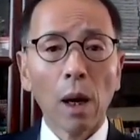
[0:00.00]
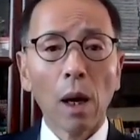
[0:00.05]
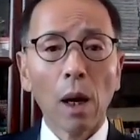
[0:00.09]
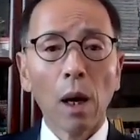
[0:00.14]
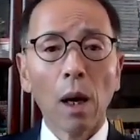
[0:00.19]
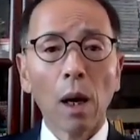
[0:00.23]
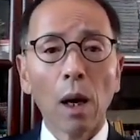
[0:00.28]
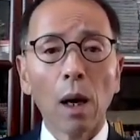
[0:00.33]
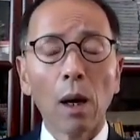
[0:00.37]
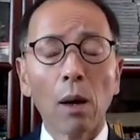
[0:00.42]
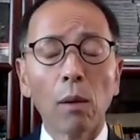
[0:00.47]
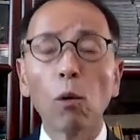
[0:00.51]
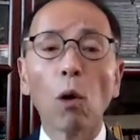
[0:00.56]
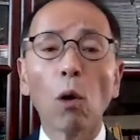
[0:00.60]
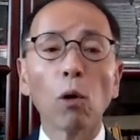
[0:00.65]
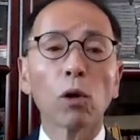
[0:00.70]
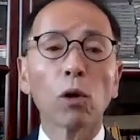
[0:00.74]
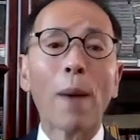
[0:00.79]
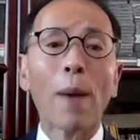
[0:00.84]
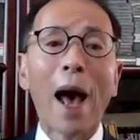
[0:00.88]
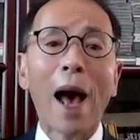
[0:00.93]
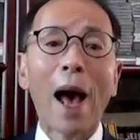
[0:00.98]

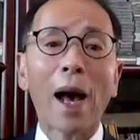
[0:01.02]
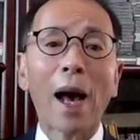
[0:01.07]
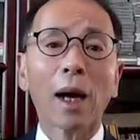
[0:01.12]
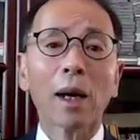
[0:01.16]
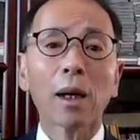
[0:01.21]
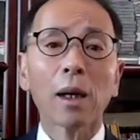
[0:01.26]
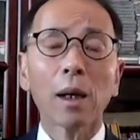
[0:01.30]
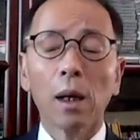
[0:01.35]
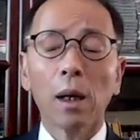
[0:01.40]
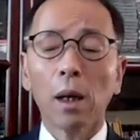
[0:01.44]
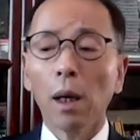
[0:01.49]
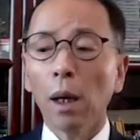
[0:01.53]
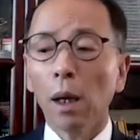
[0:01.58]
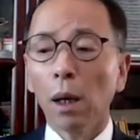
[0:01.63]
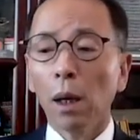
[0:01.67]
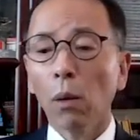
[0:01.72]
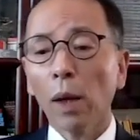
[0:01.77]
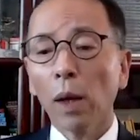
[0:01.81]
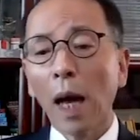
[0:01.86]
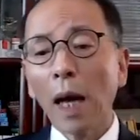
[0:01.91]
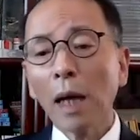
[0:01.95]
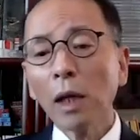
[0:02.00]
rolled back.
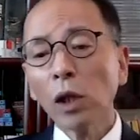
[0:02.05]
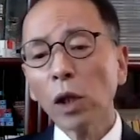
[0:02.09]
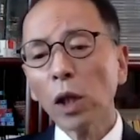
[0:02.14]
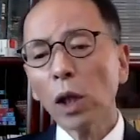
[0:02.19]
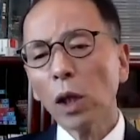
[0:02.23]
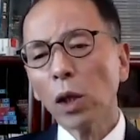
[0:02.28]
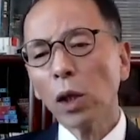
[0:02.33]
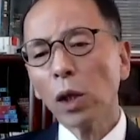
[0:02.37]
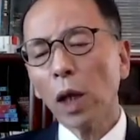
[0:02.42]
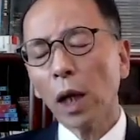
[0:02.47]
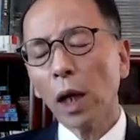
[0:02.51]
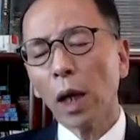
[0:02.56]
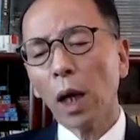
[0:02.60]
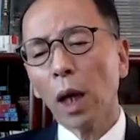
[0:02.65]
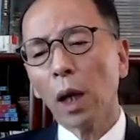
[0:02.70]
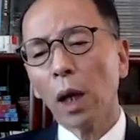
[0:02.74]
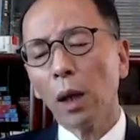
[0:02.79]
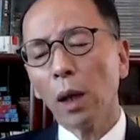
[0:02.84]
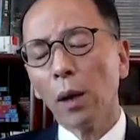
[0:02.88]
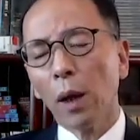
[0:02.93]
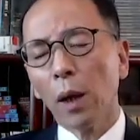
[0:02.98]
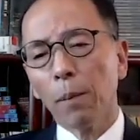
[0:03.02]
What I see is
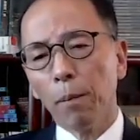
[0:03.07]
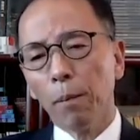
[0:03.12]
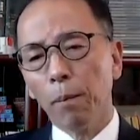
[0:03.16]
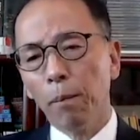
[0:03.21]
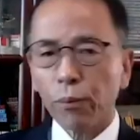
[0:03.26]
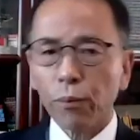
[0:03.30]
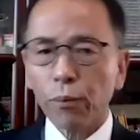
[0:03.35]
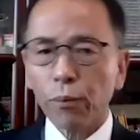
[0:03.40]
that